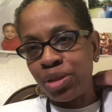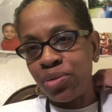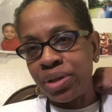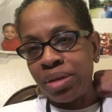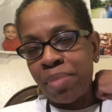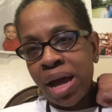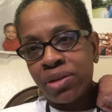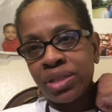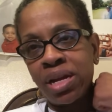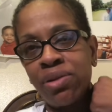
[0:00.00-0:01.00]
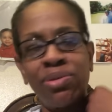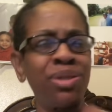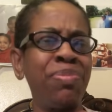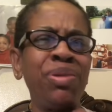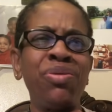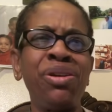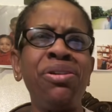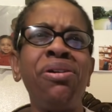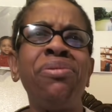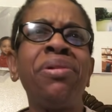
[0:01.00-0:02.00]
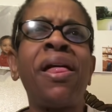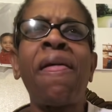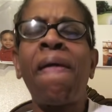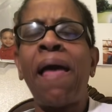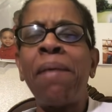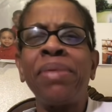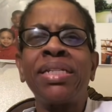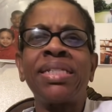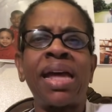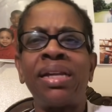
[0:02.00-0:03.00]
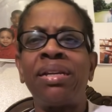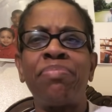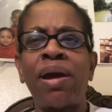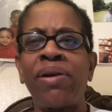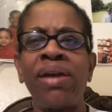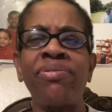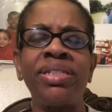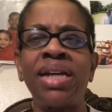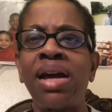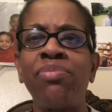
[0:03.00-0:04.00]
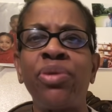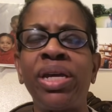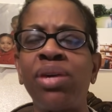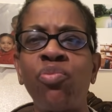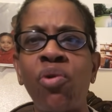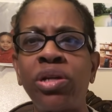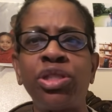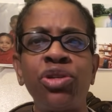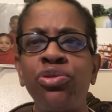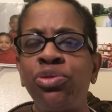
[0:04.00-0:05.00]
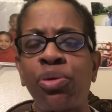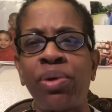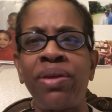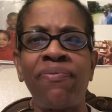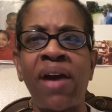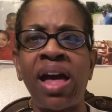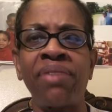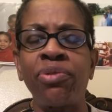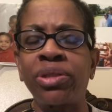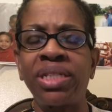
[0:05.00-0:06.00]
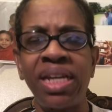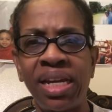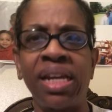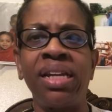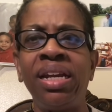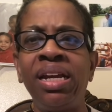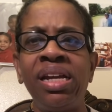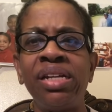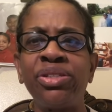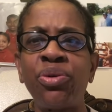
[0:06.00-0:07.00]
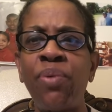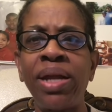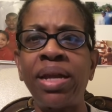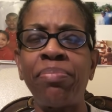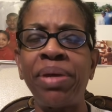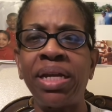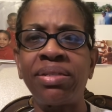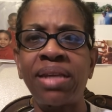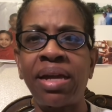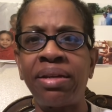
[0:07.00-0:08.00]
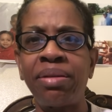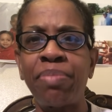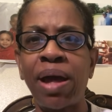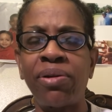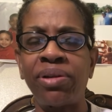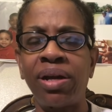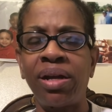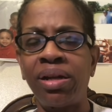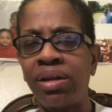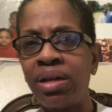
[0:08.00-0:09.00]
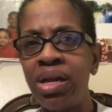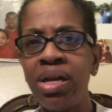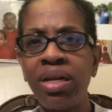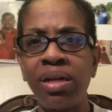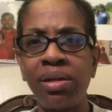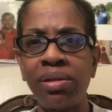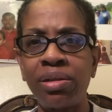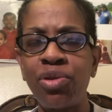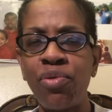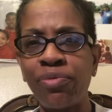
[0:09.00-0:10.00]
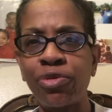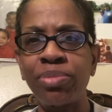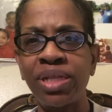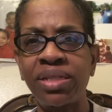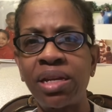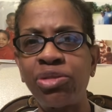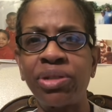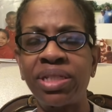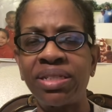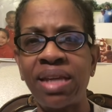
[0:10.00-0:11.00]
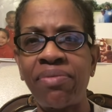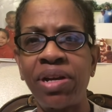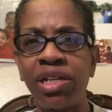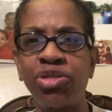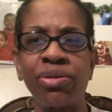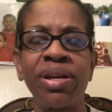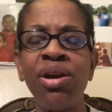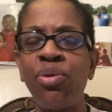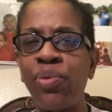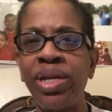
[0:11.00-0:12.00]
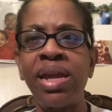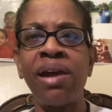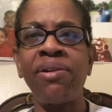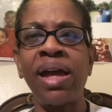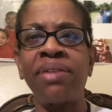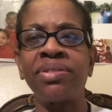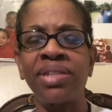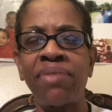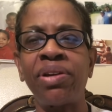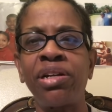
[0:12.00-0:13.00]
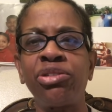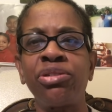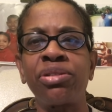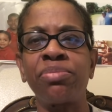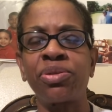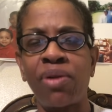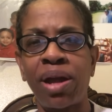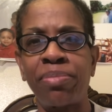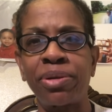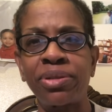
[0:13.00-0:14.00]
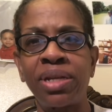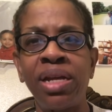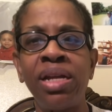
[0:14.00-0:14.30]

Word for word: doing the milestones, but you know, I'm excited about every time we get one, two, three, five, or 10. So why not be excited about uh, uh, going from 600 to 700? We now have 700 subscribers.